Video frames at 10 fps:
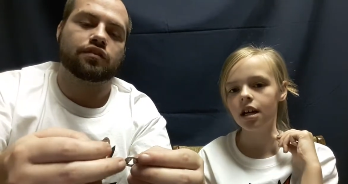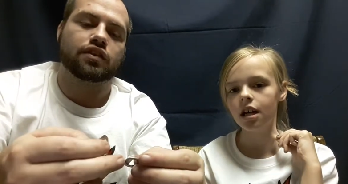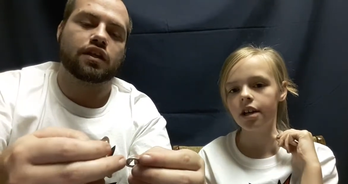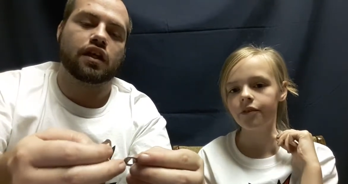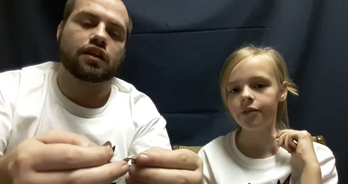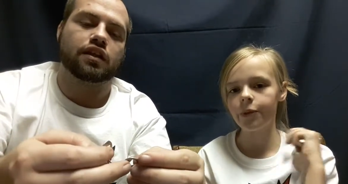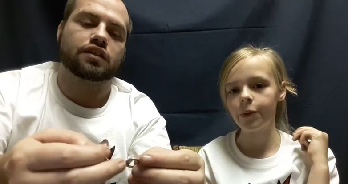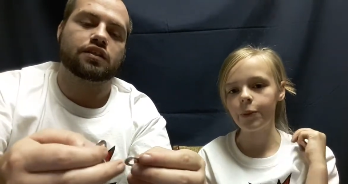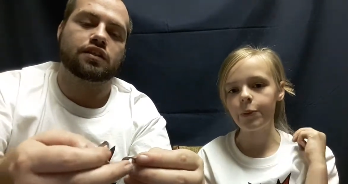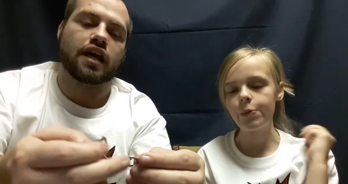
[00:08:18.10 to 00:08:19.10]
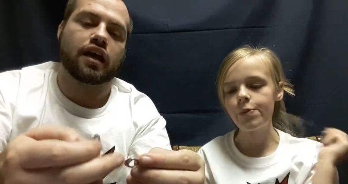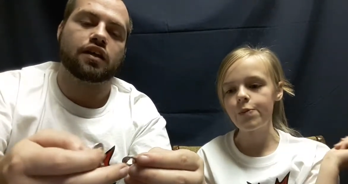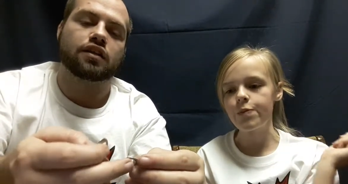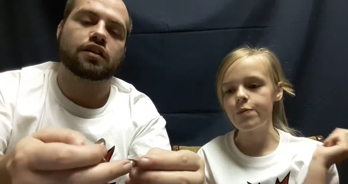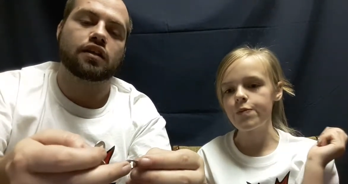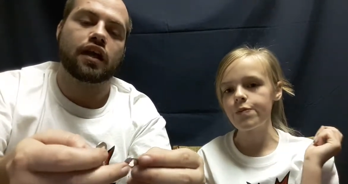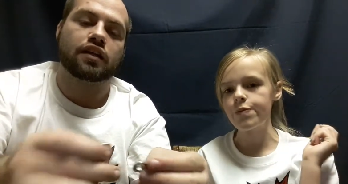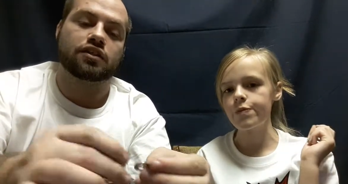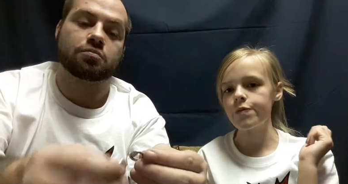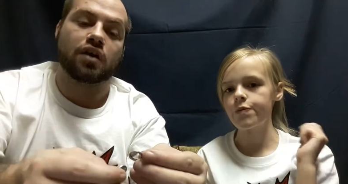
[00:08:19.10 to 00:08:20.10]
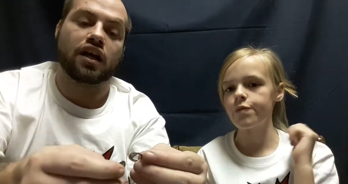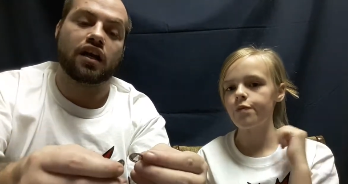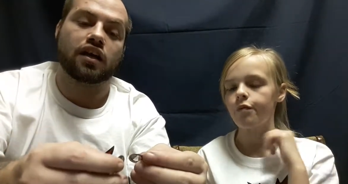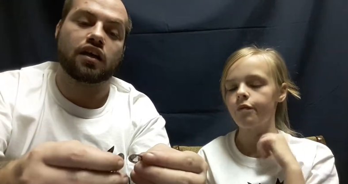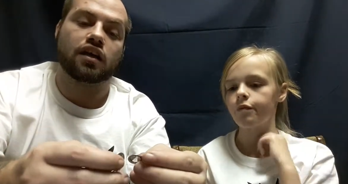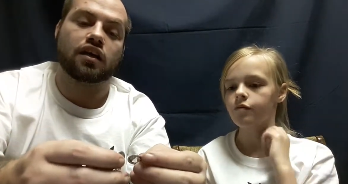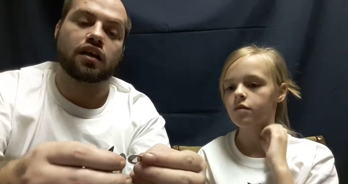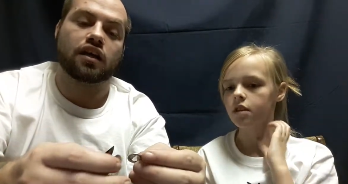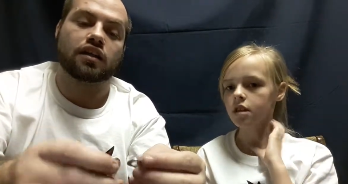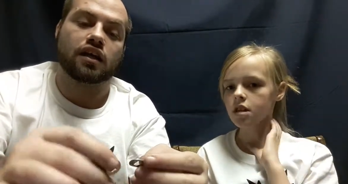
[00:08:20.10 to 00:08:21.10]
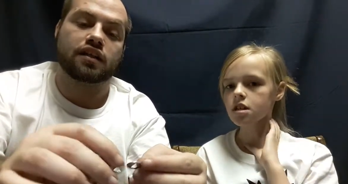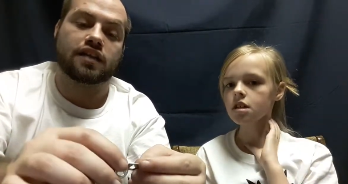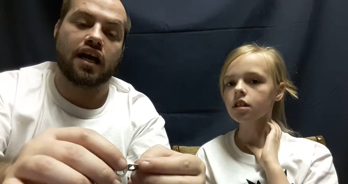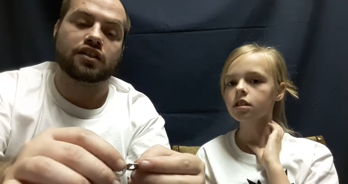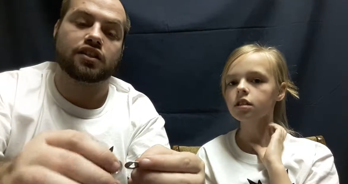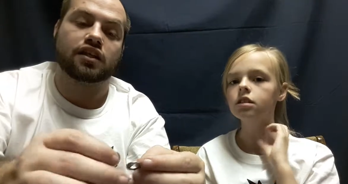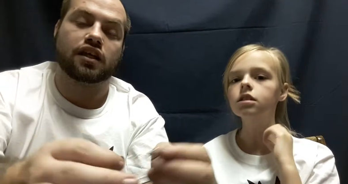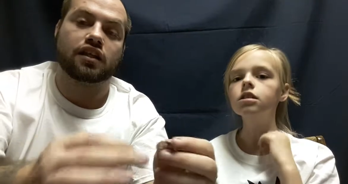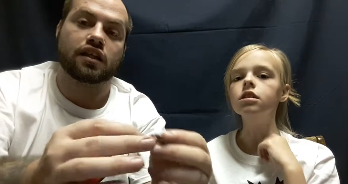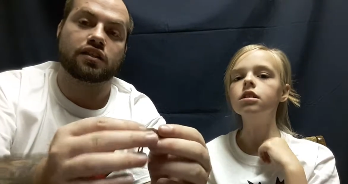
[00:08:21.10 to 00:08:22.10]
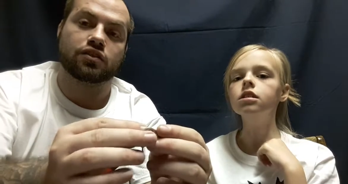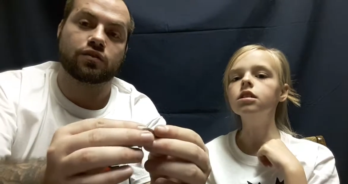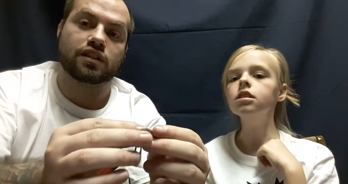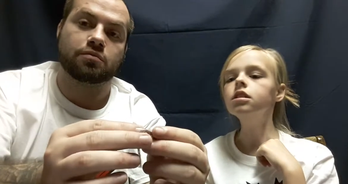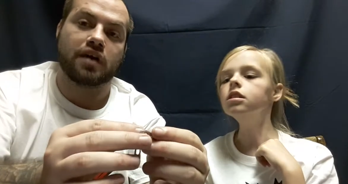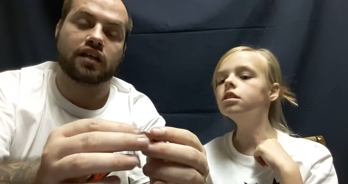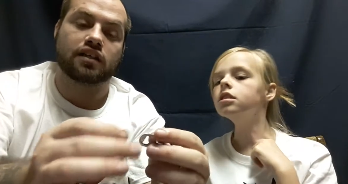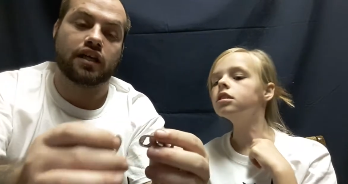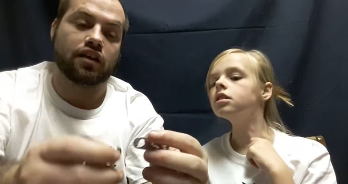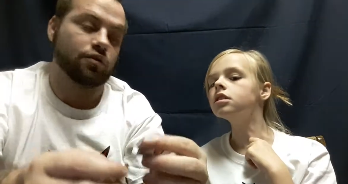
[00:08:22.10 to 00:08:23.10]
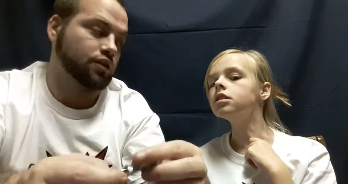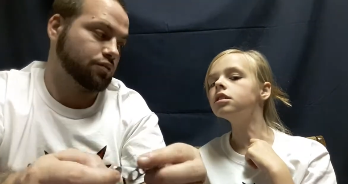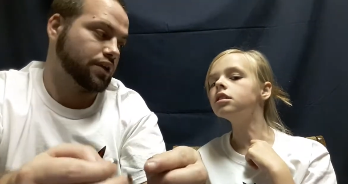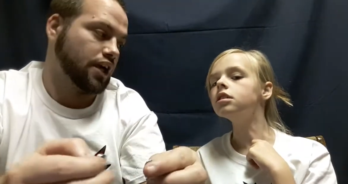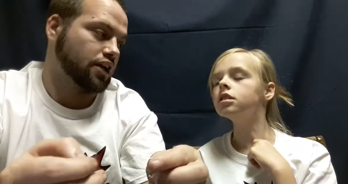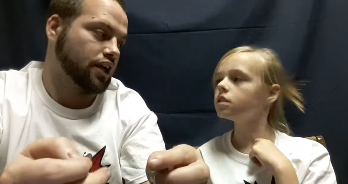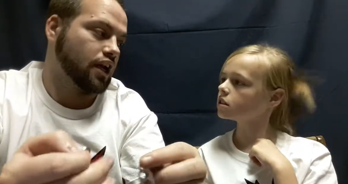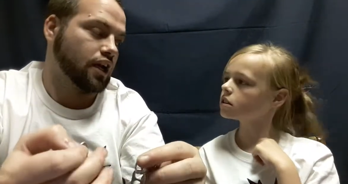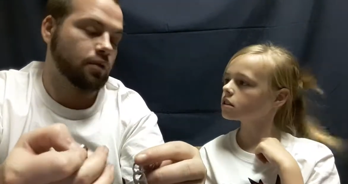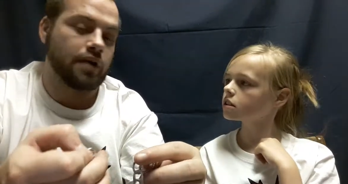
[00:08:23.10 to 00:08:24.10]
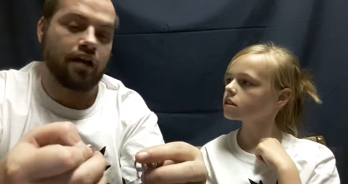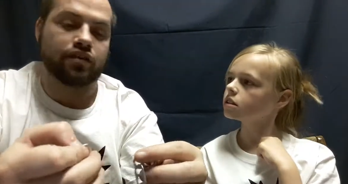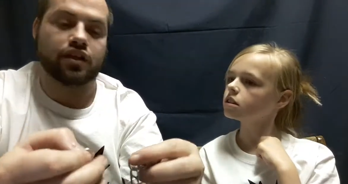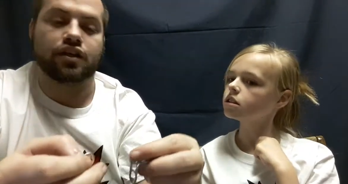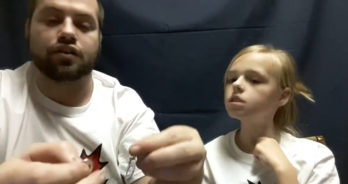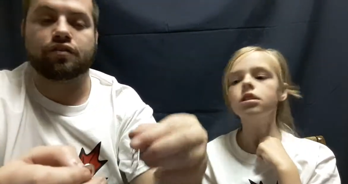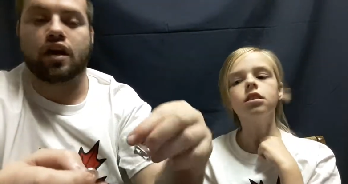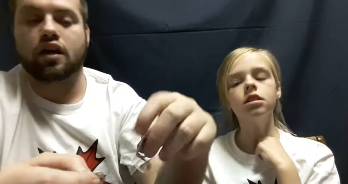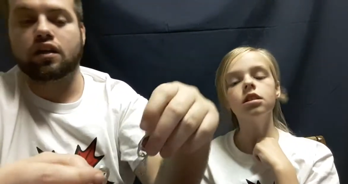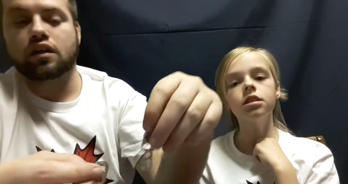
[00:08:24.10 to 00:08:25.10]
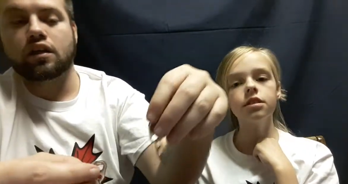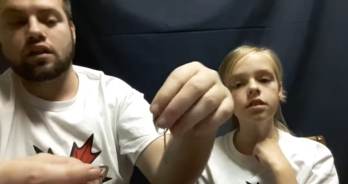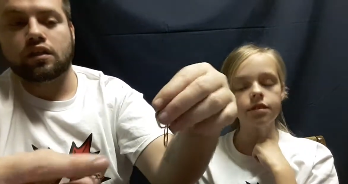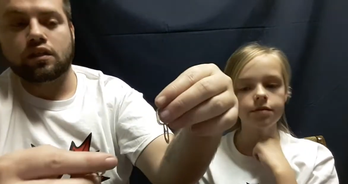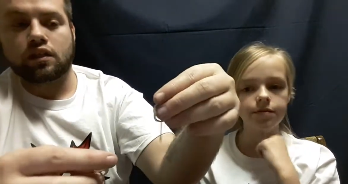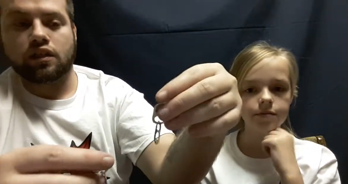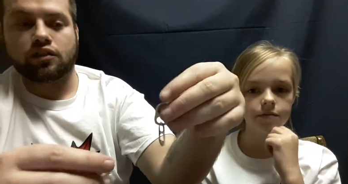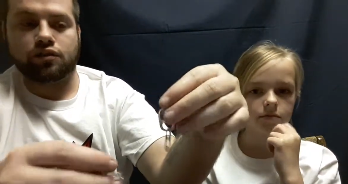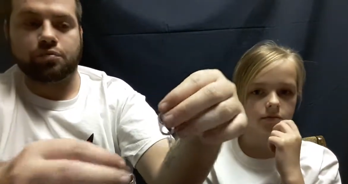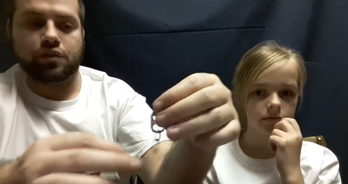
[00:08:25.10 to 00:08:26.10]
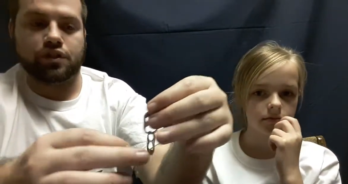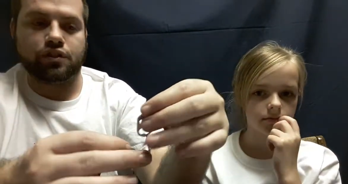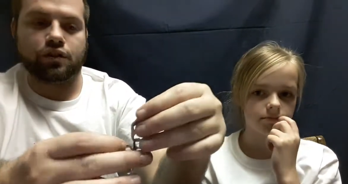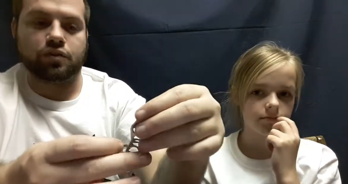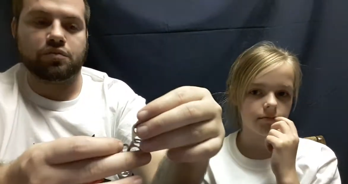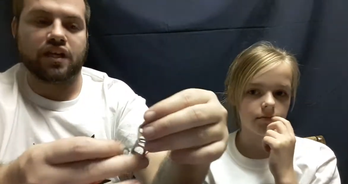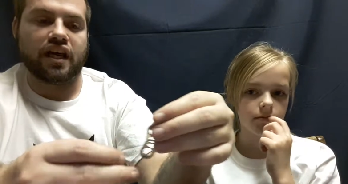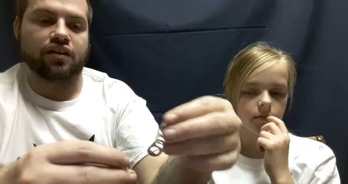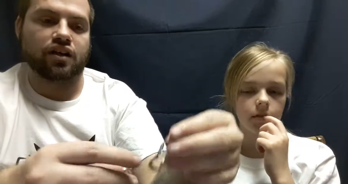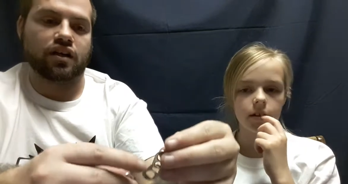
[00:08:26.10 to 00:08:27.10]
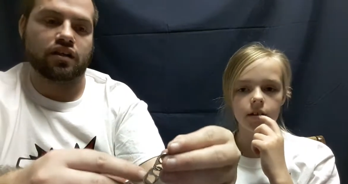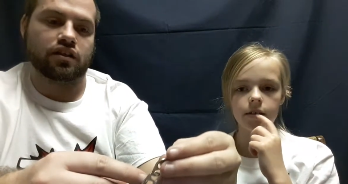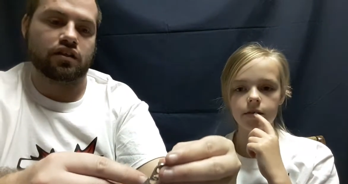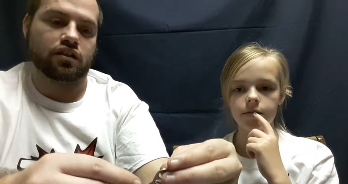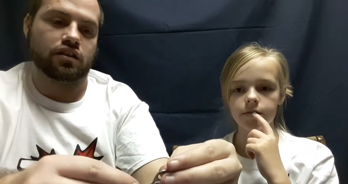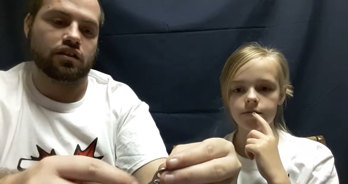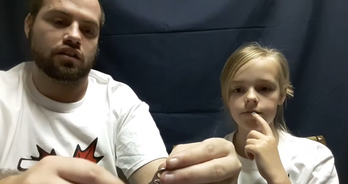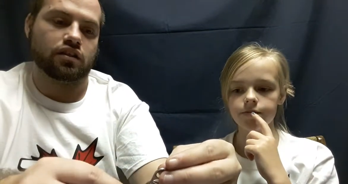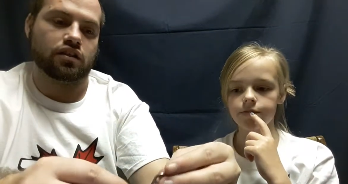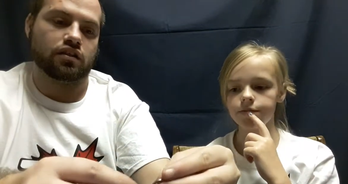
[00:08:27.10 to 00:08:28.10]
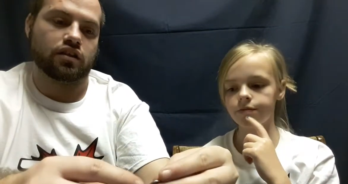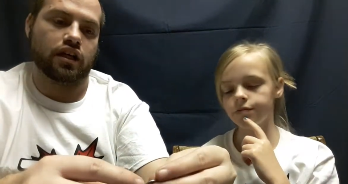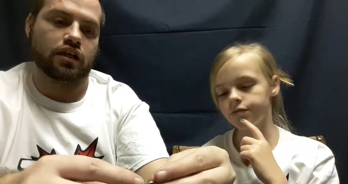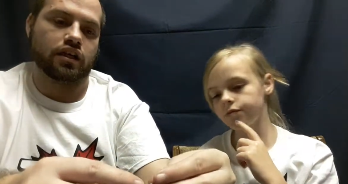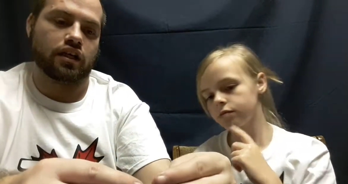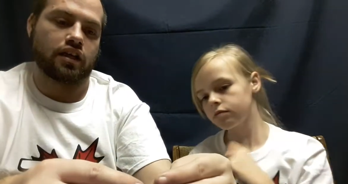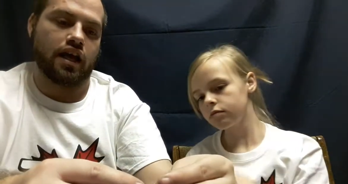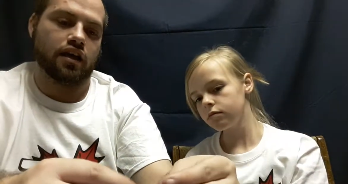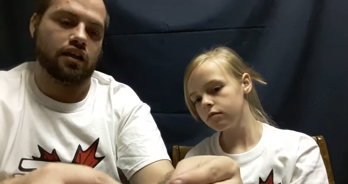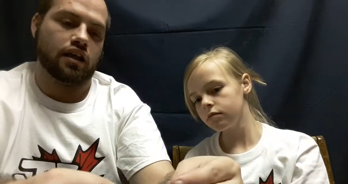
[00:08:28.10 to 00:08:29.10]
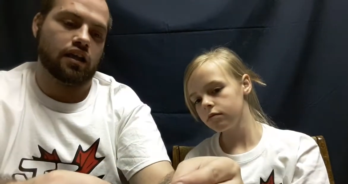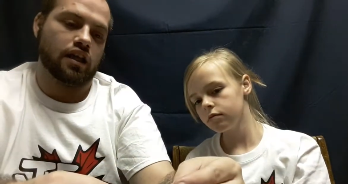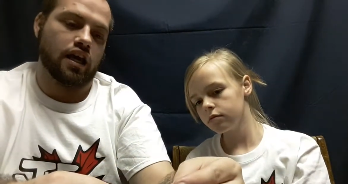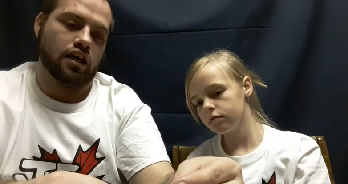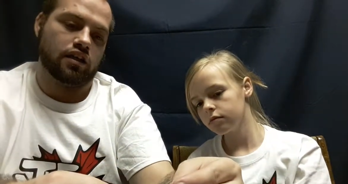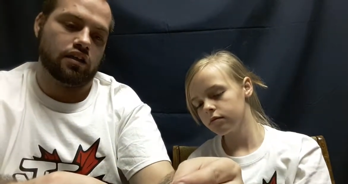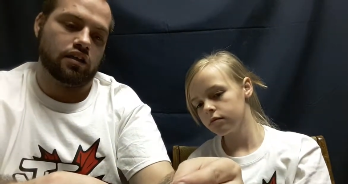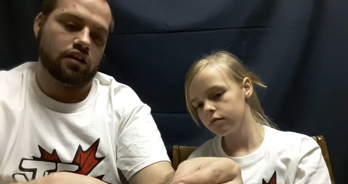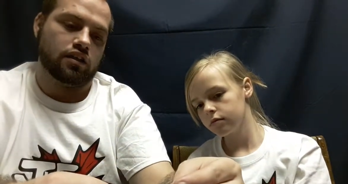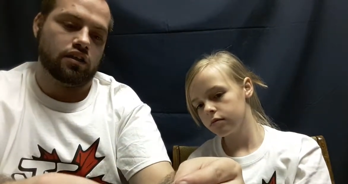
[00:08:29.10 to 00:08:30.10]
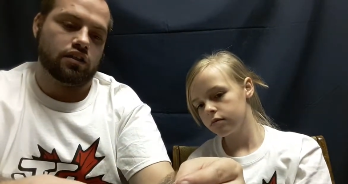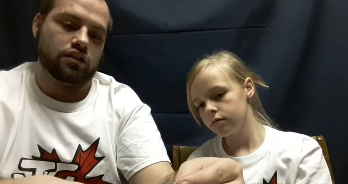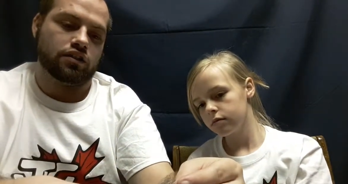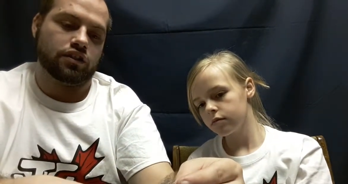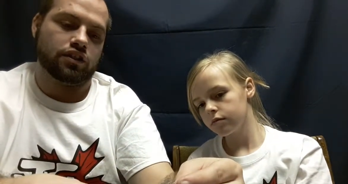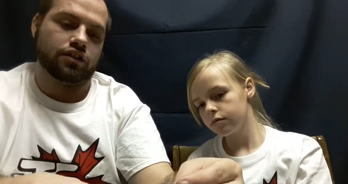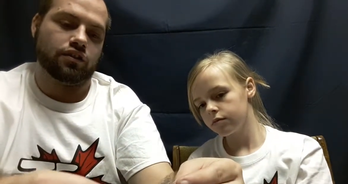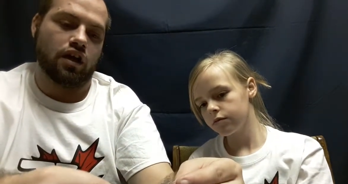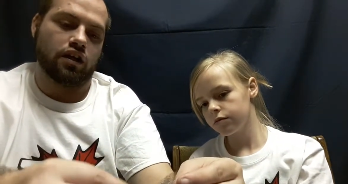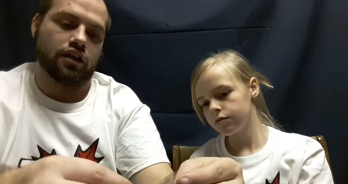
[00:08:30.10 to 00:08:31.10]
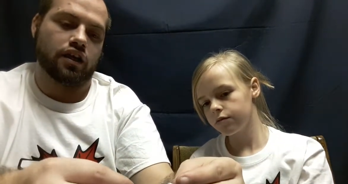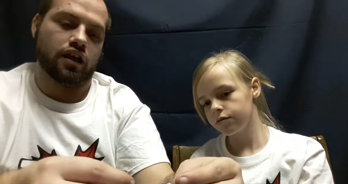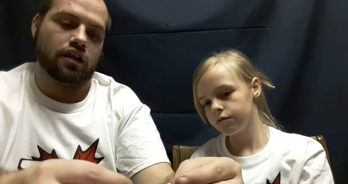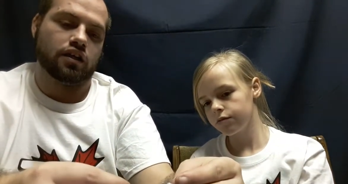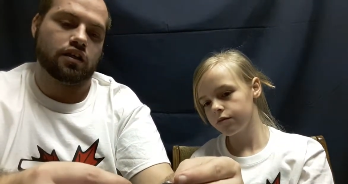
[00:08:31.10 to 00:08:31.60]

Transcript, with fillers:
Speaker 1: even cut this end and spread it, and then attach it, and then squeeze it back together, which we are gonna end up having to do, right? Because when you put two of them together, right, you get that and that. So you do gotta cut,